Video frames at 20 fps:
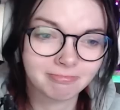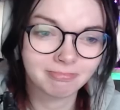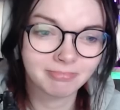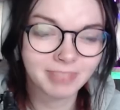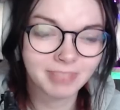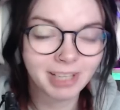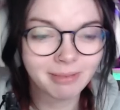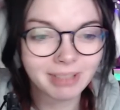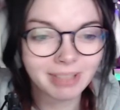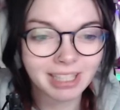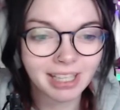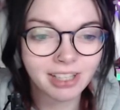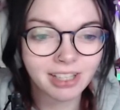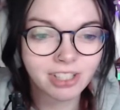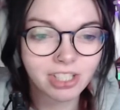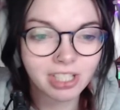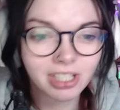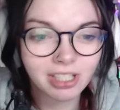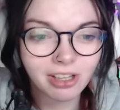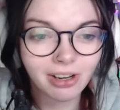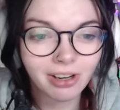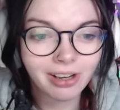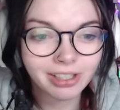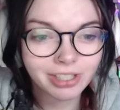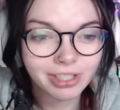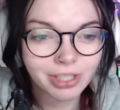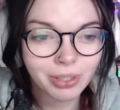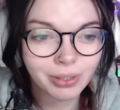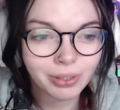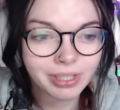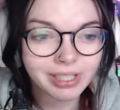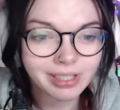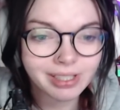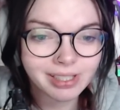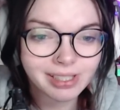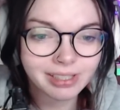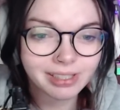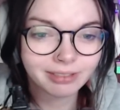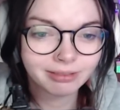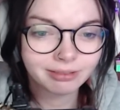I'm glad she got a
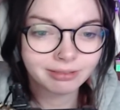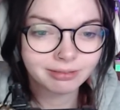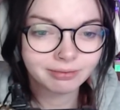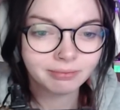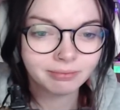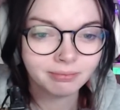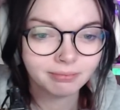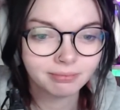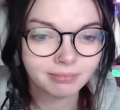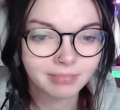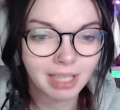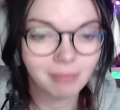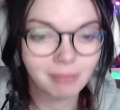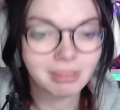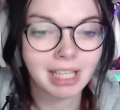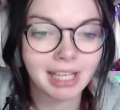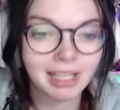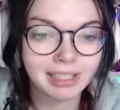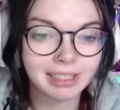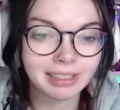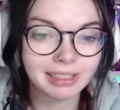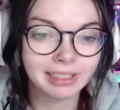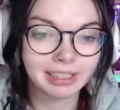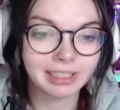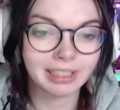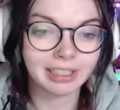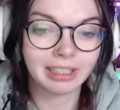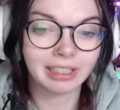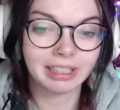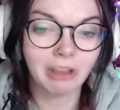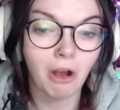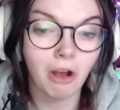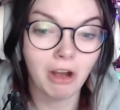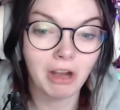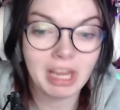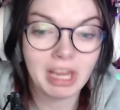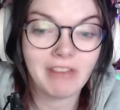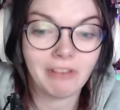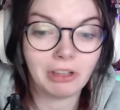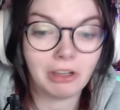choice. I'm glad he
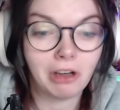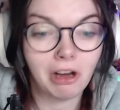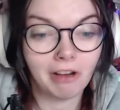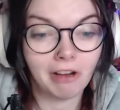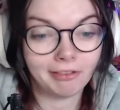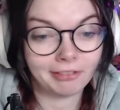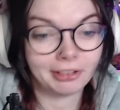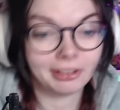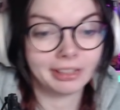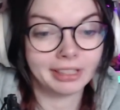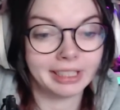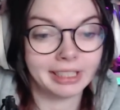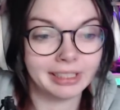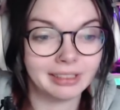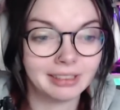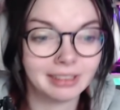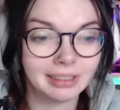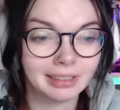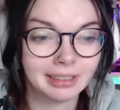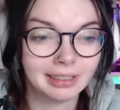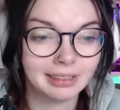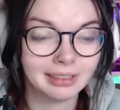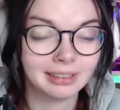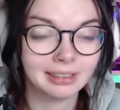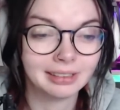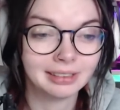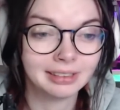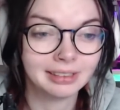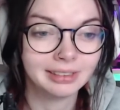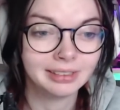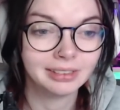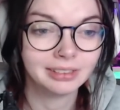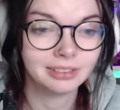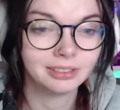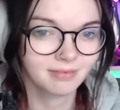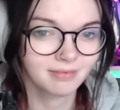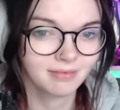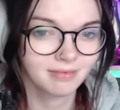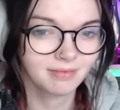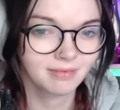even offered it.
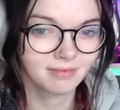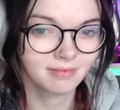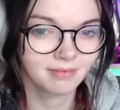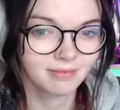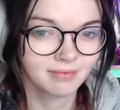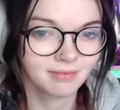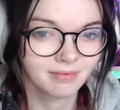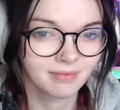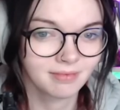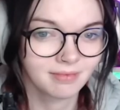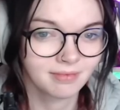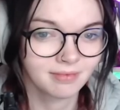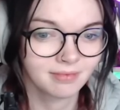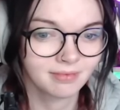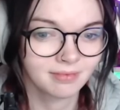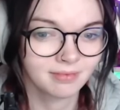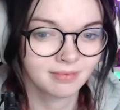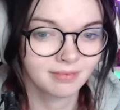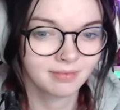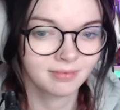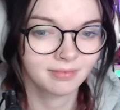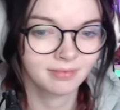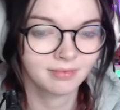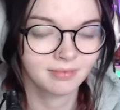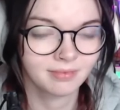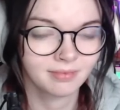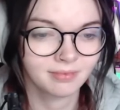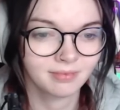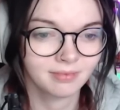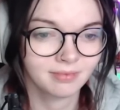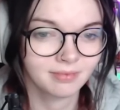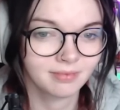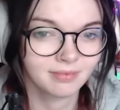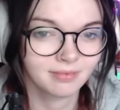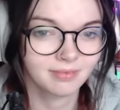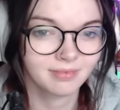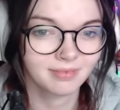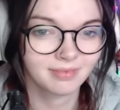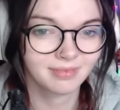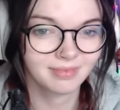Doesn't aim right. Mm-hmm. You'll
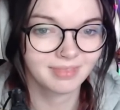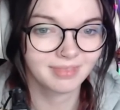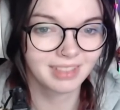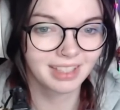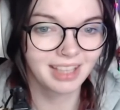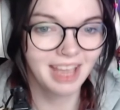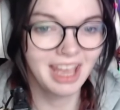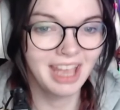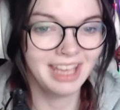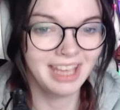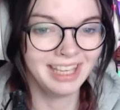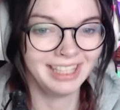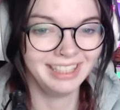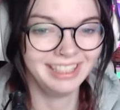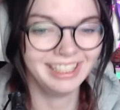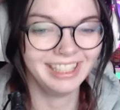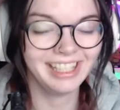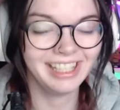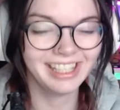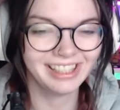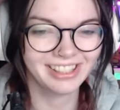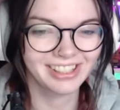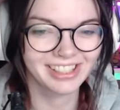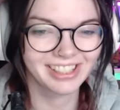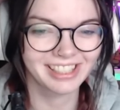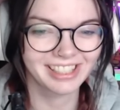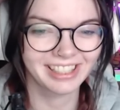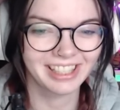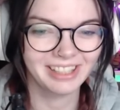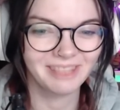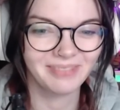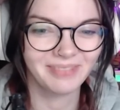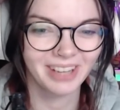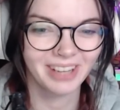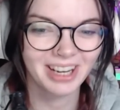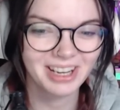see. It doesn't aim right.